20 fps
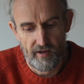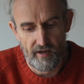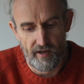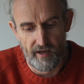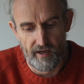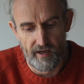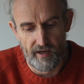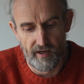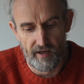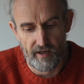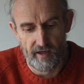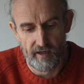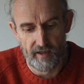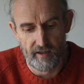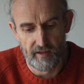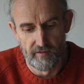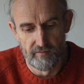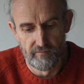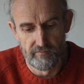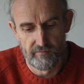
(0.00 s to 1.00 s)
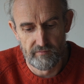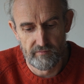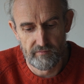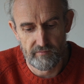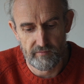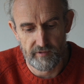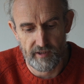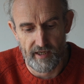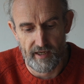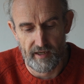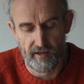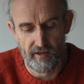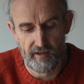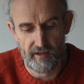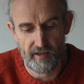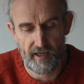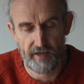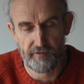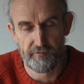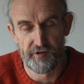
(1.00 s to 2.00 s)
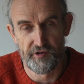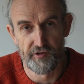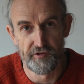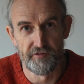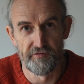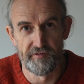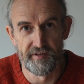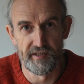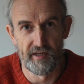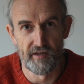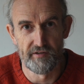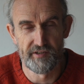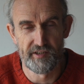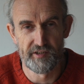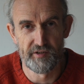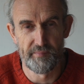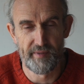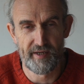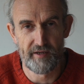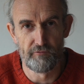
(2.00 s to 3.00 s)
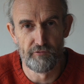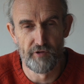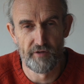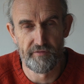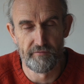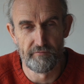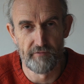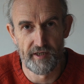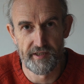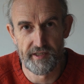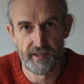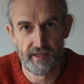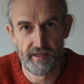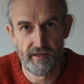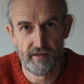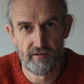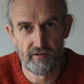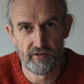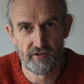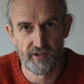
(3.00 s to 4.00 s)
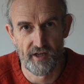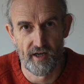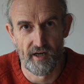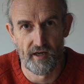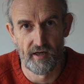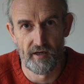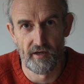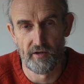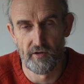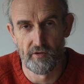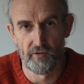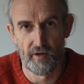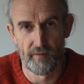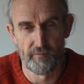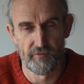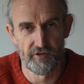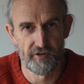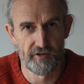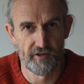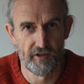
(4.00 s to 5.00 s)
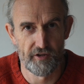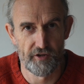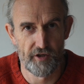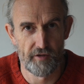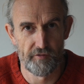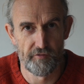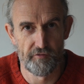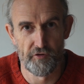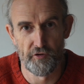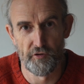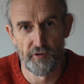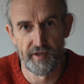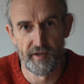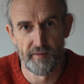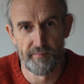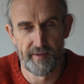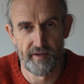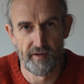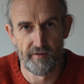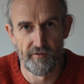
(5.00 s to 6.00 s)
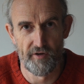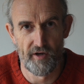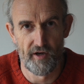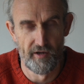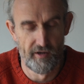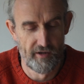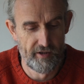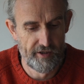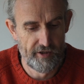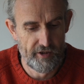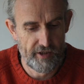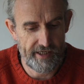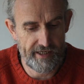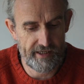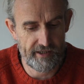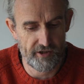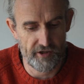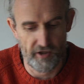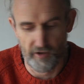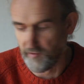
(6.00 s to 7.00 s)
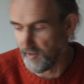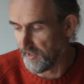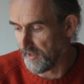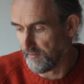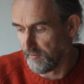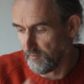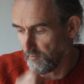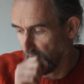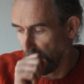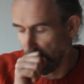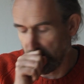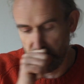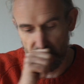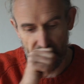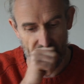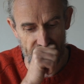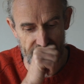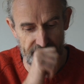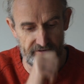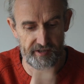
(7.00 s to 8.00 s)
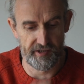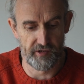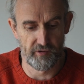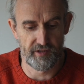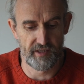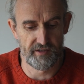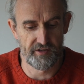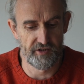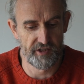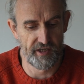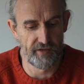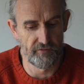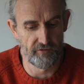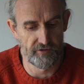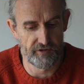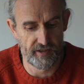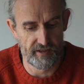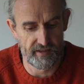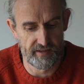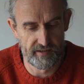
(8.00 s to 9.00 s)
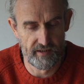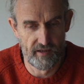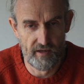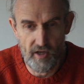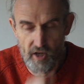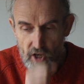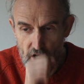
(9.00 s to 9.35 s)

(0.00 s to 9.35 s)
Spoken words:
yeah, like with the other videos, it's a bit rough and ready, so I'm just going to go through it in a bit of a incoherent way, but hopefully you'll get the general gist.